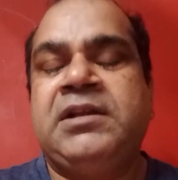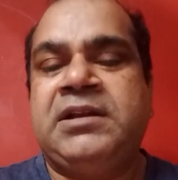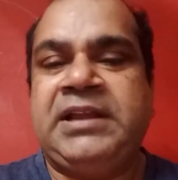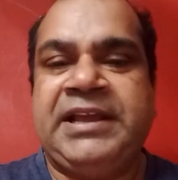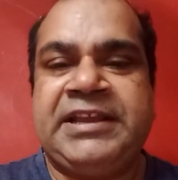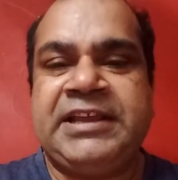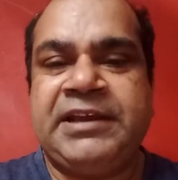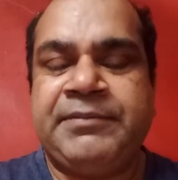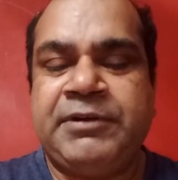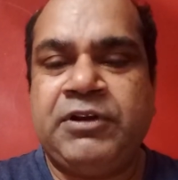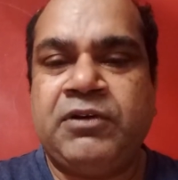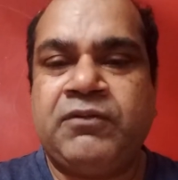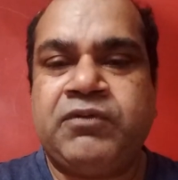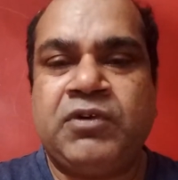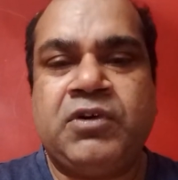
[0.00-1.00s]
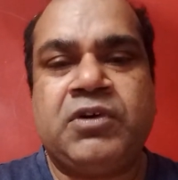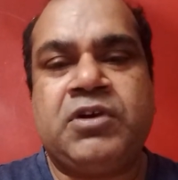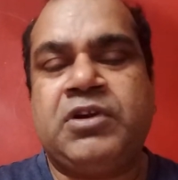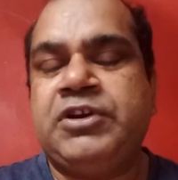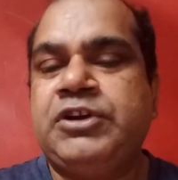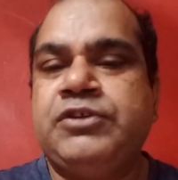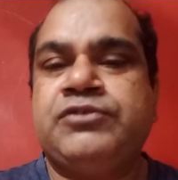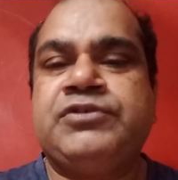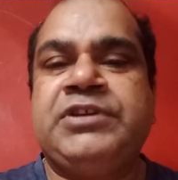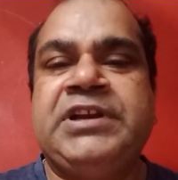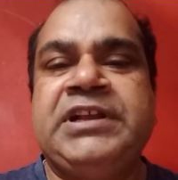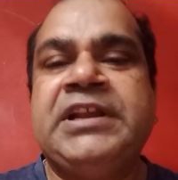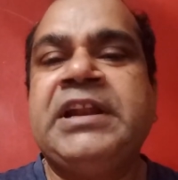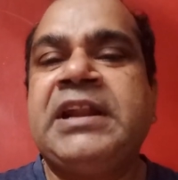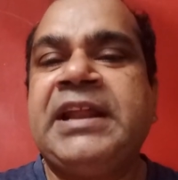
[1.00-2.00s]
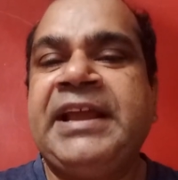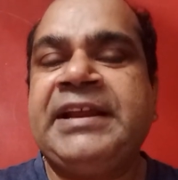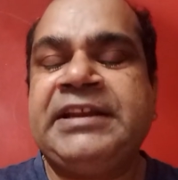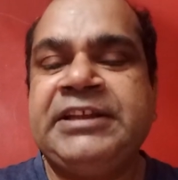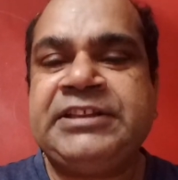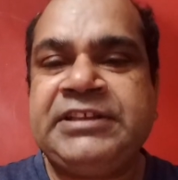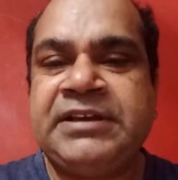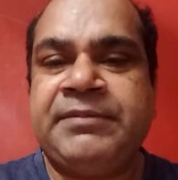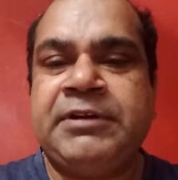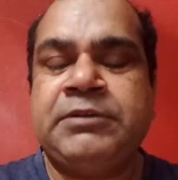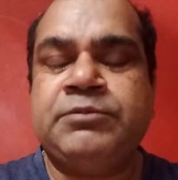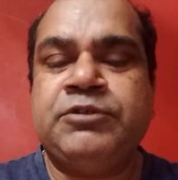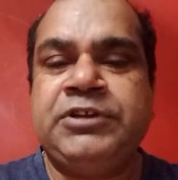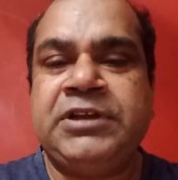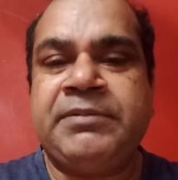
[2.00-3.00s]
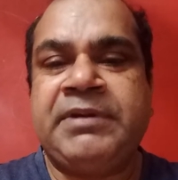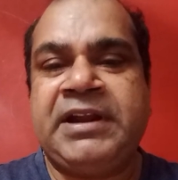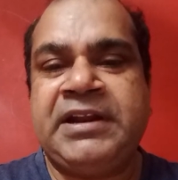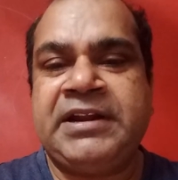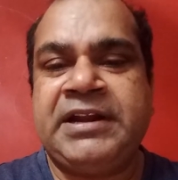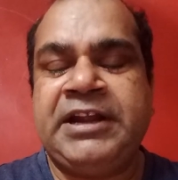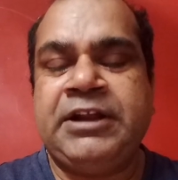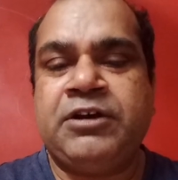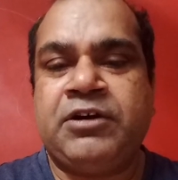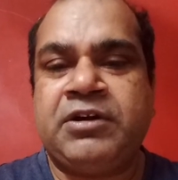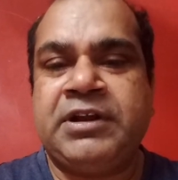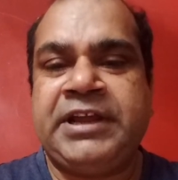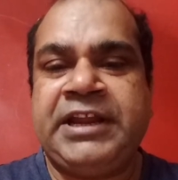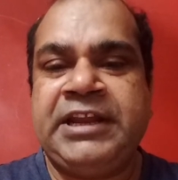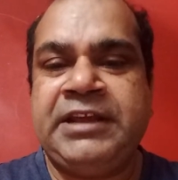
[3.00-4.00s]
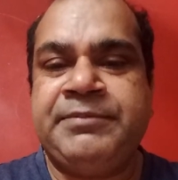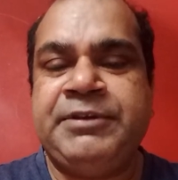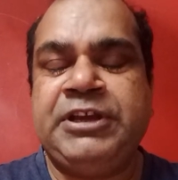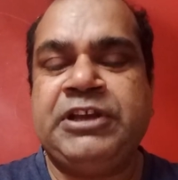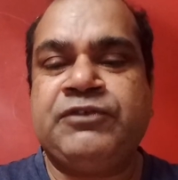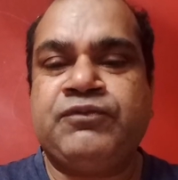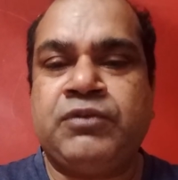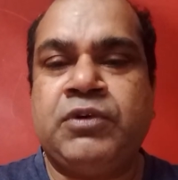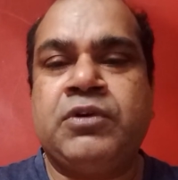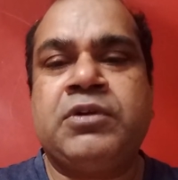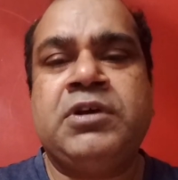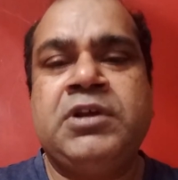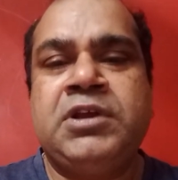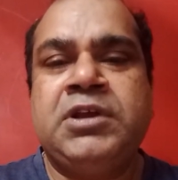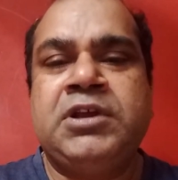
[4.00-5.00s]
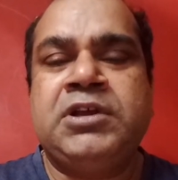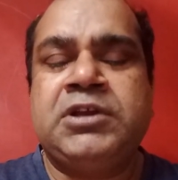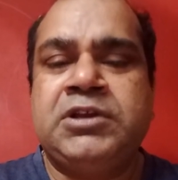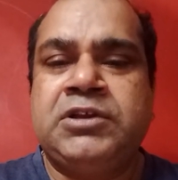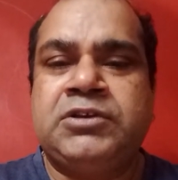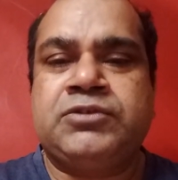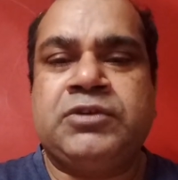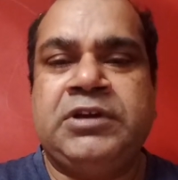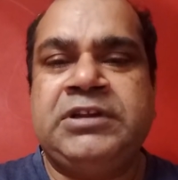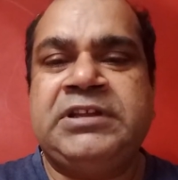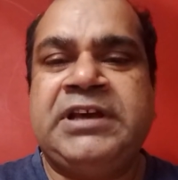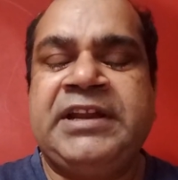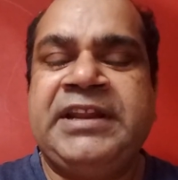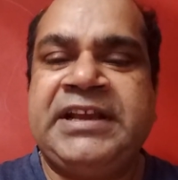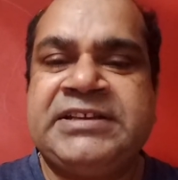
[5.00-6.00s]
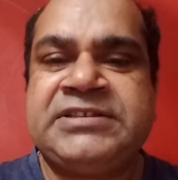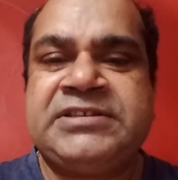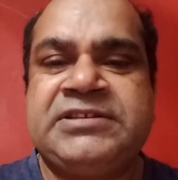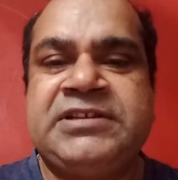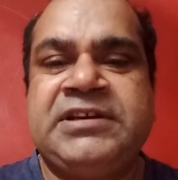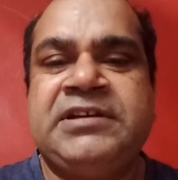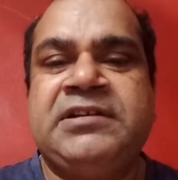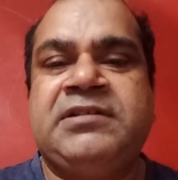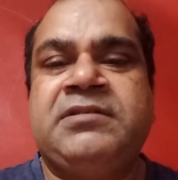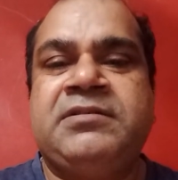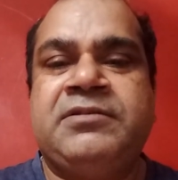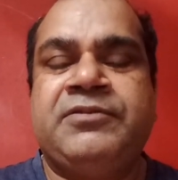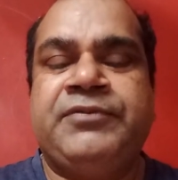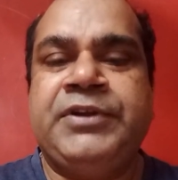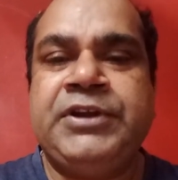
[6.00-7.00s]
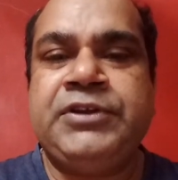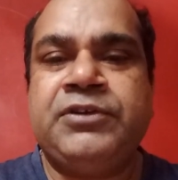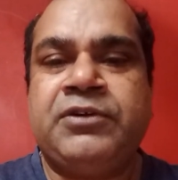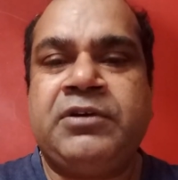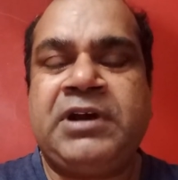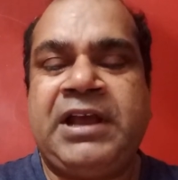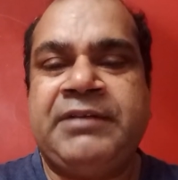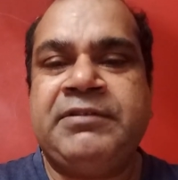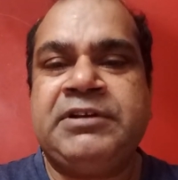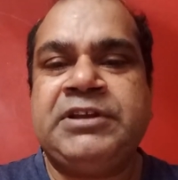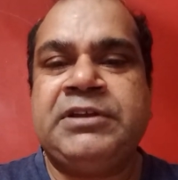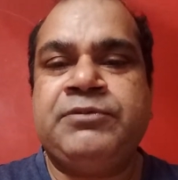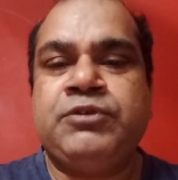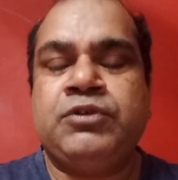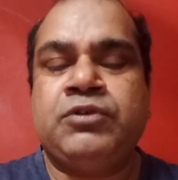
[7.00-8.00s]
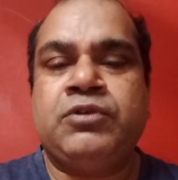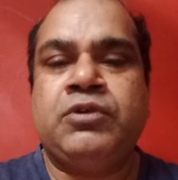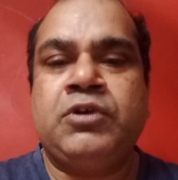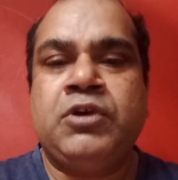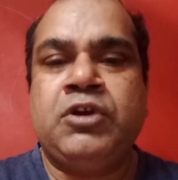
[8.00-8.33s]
like KMnO4, or reducing agent like lithium aluminum hydride or NaBH4. So in the next video I will give you